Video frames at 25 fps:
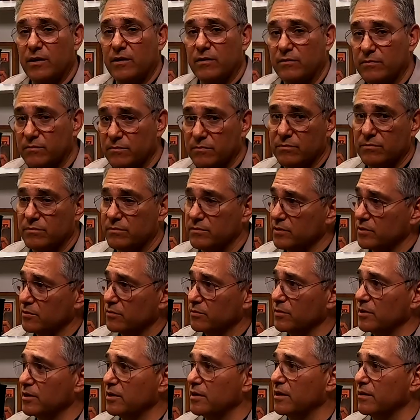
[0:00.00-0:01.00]
out. It'll
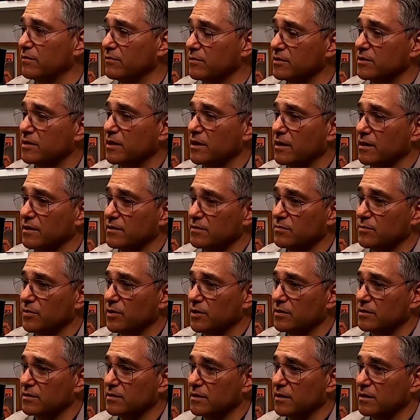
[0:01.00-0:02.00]
be advertised,
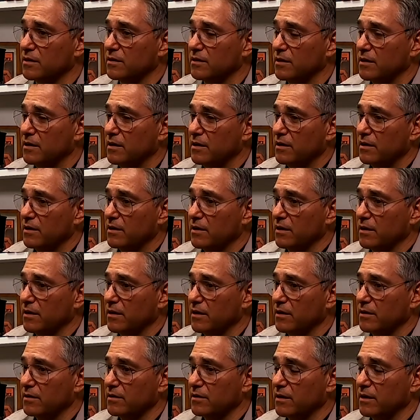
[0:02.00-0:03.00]
but uh, all
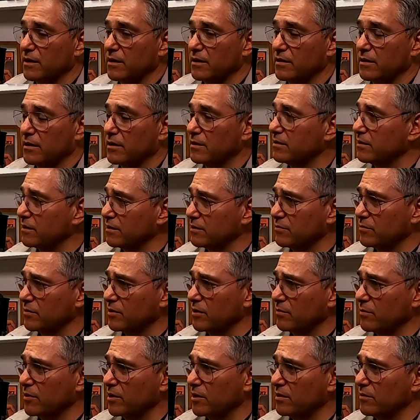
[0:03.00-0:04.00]
right. And uh, thanks for
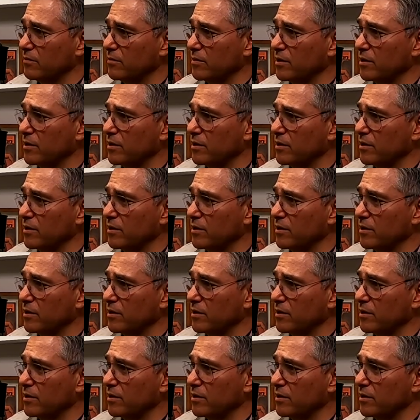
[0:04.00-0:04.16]
coming in,